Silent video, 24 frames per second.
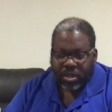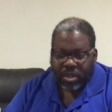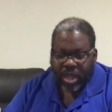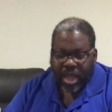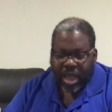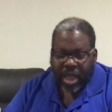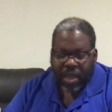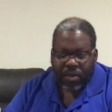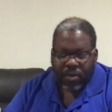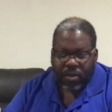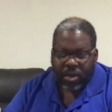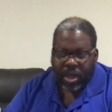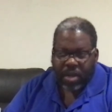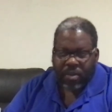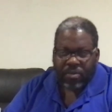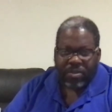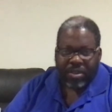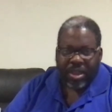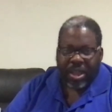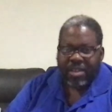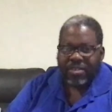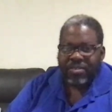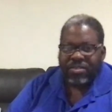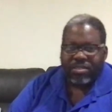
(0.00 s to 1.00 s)
how
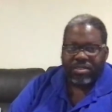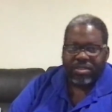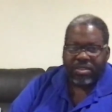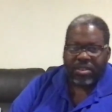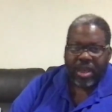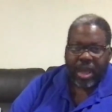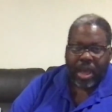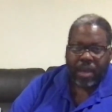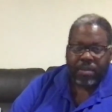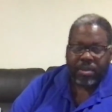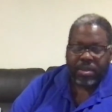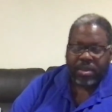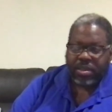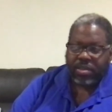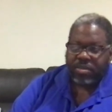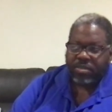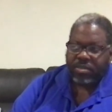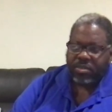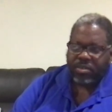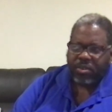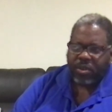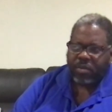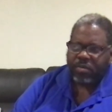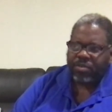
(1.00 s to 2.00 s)
nice the comic is,
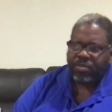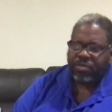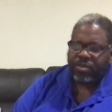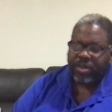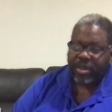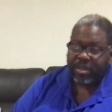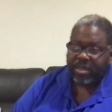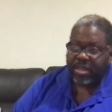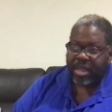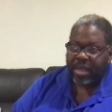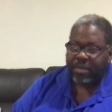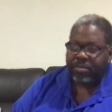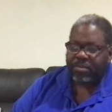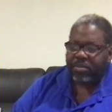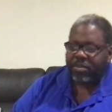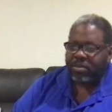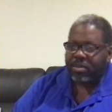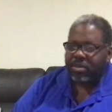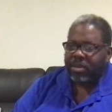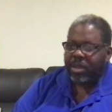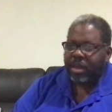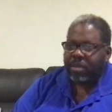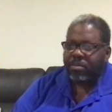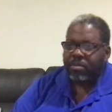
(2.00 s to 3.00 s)
because Overstreet at that
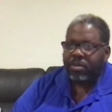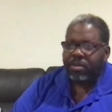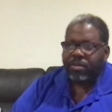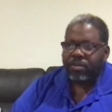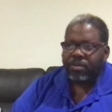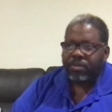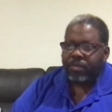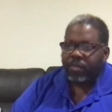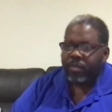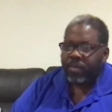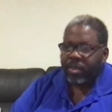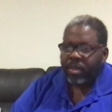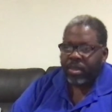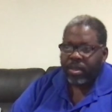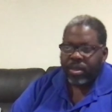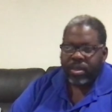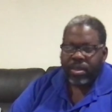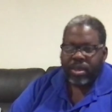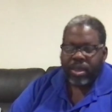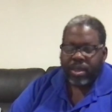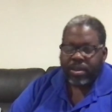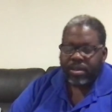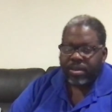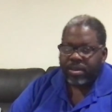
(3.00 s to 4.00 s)
point in time was,
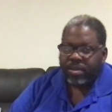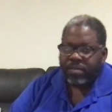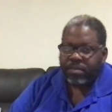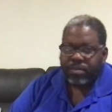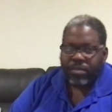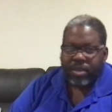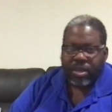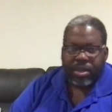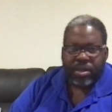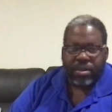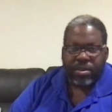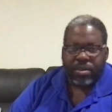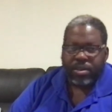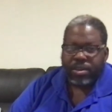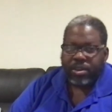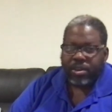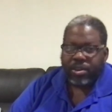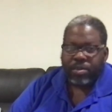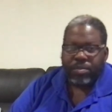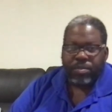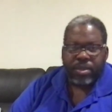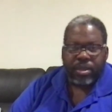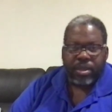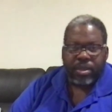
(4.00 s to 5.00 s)
he had mint, near
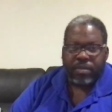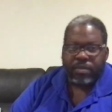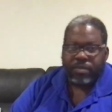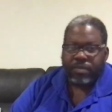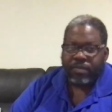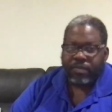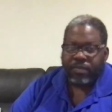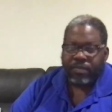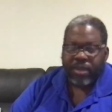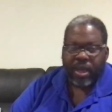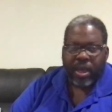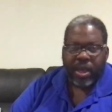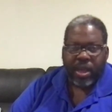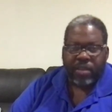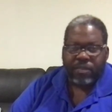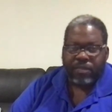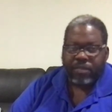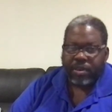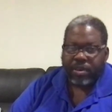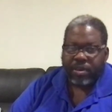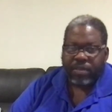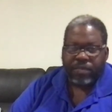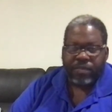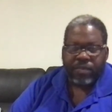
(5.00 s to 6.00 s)
mint, fine,
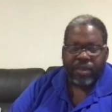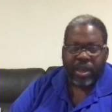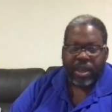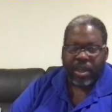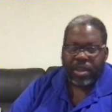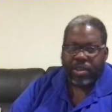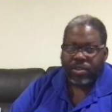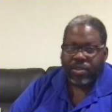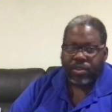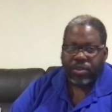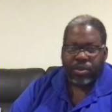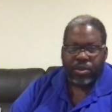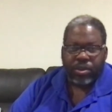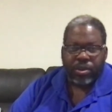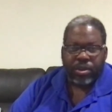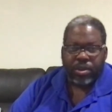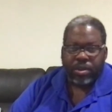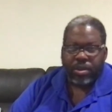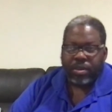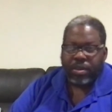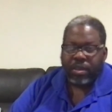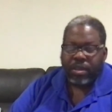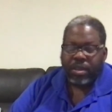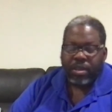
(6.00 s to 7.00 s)
very fine, good,
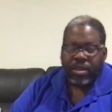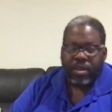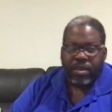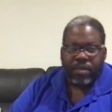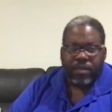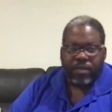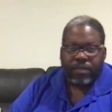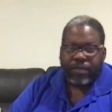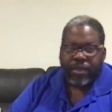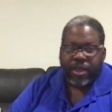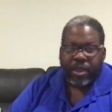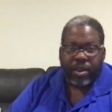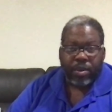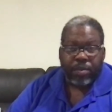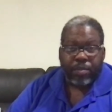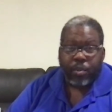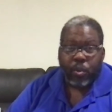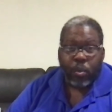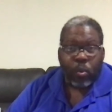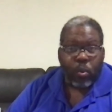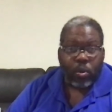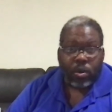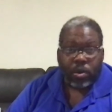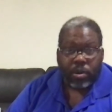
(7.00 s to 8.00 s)
fair,
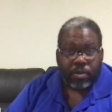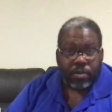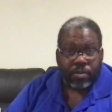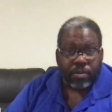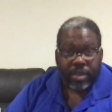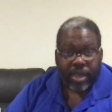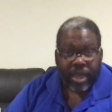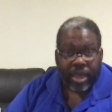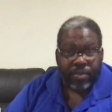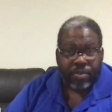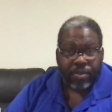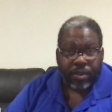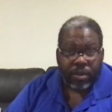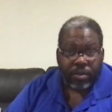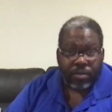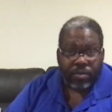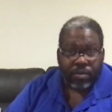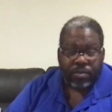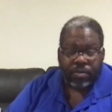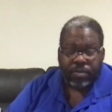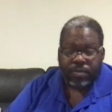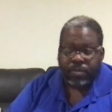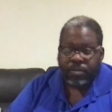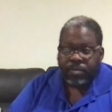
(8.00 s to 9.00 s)
poor. You had
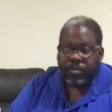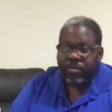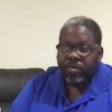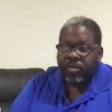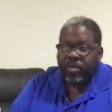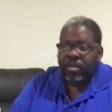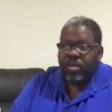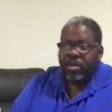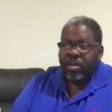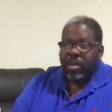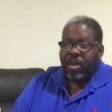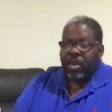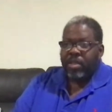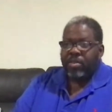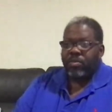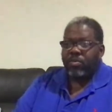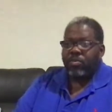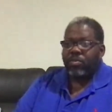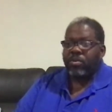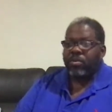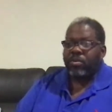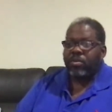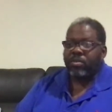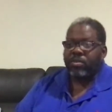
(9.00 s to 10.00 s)
those, had the
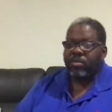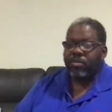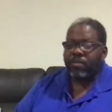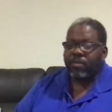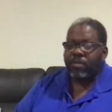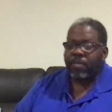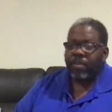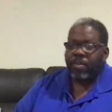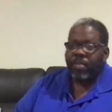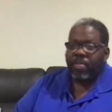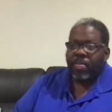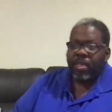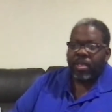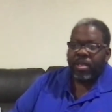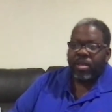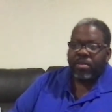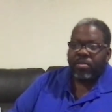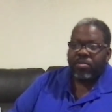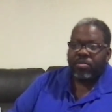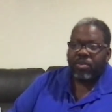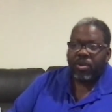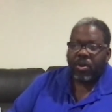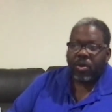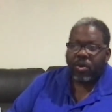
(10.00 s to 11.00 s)
words.
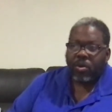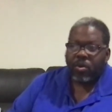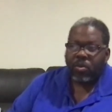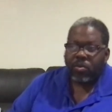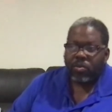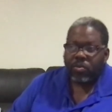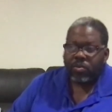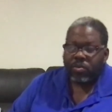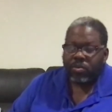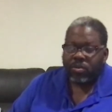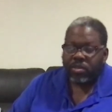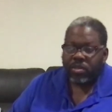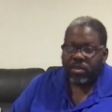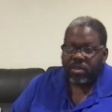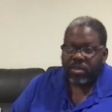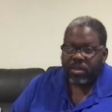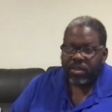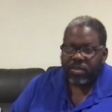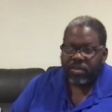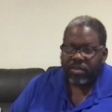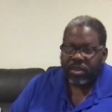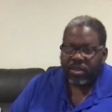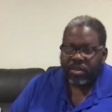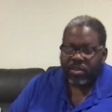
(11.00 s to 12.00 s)
So they
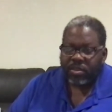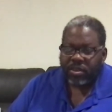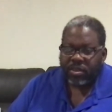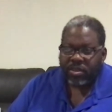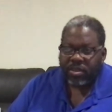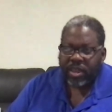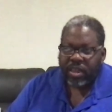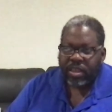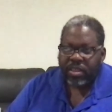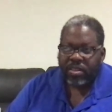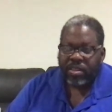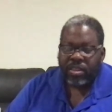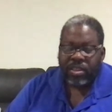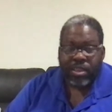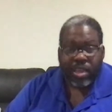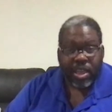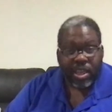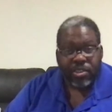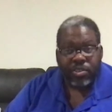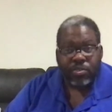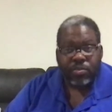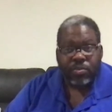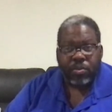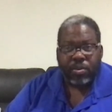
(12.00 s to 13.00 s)
said to take the
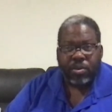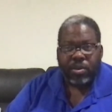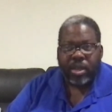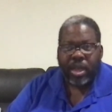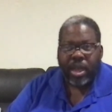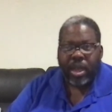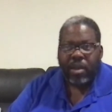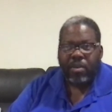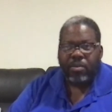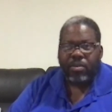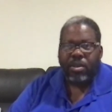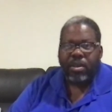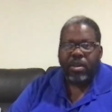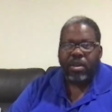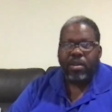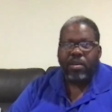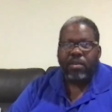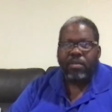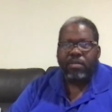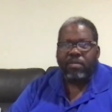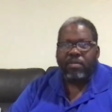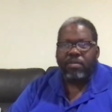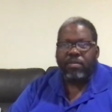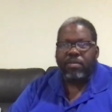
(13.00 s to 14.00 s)
guesswork out
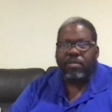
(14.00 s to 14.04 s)
of